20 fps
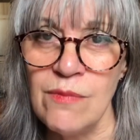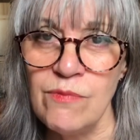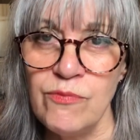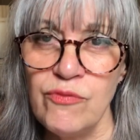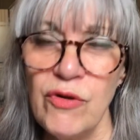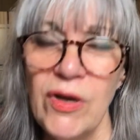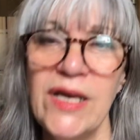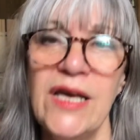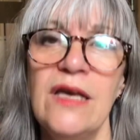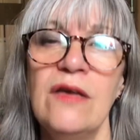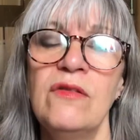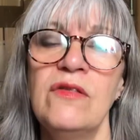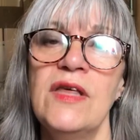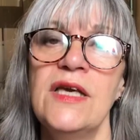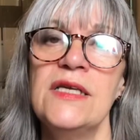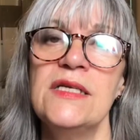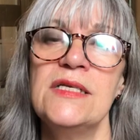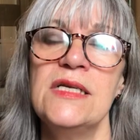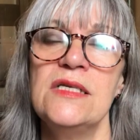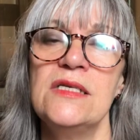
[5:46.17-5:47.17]
bringing
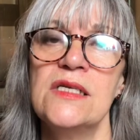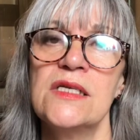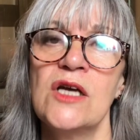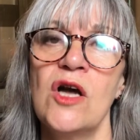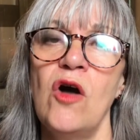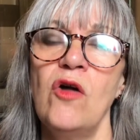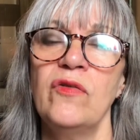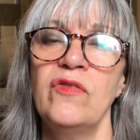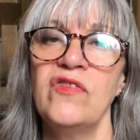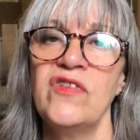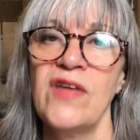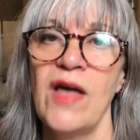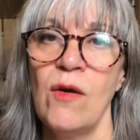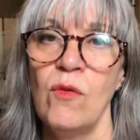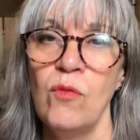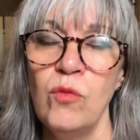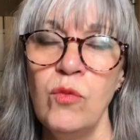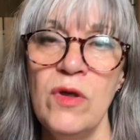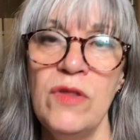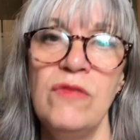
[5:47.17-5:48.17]
things into contact
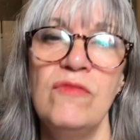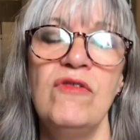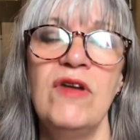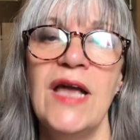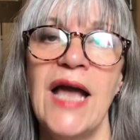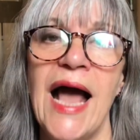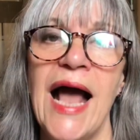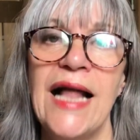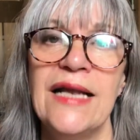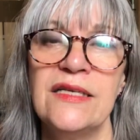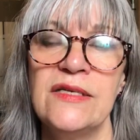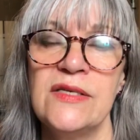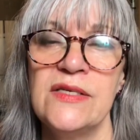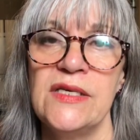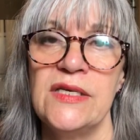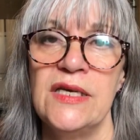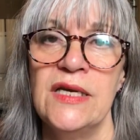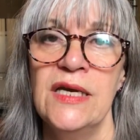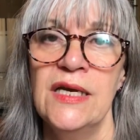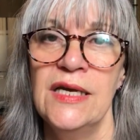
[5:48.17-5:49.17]
with
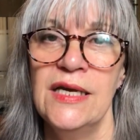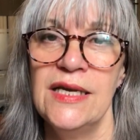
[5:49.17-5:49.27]
reality.